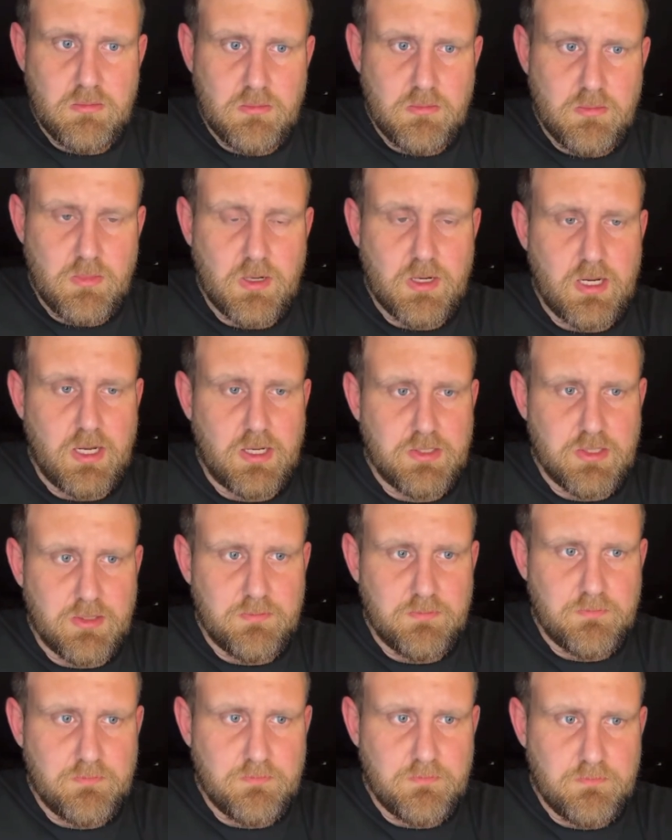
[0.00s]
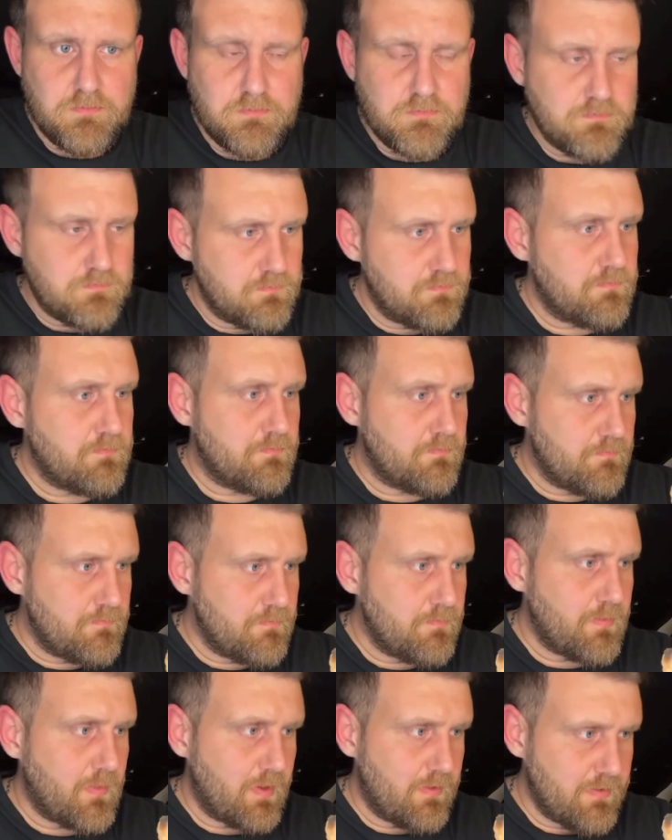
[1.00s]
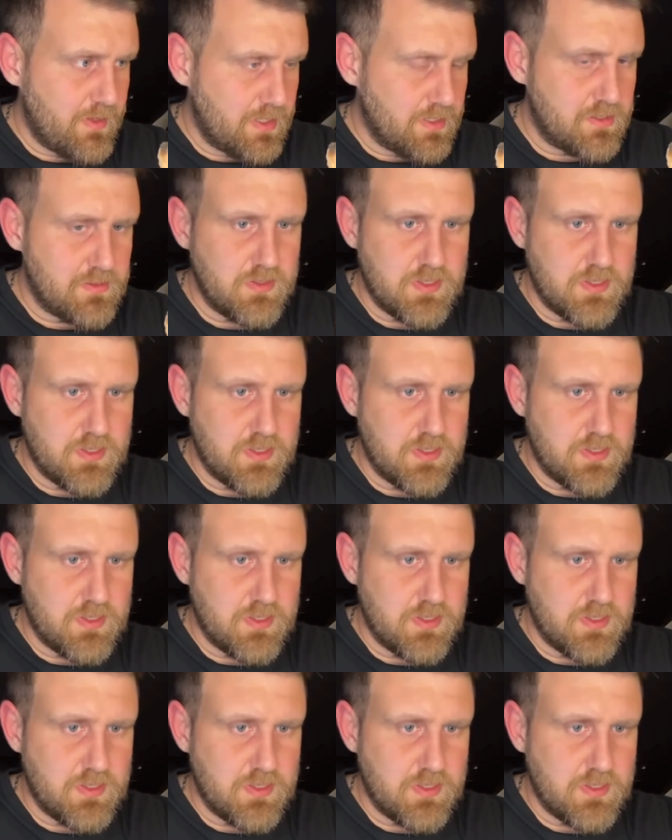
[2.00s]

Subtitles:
Okay, John. Thanks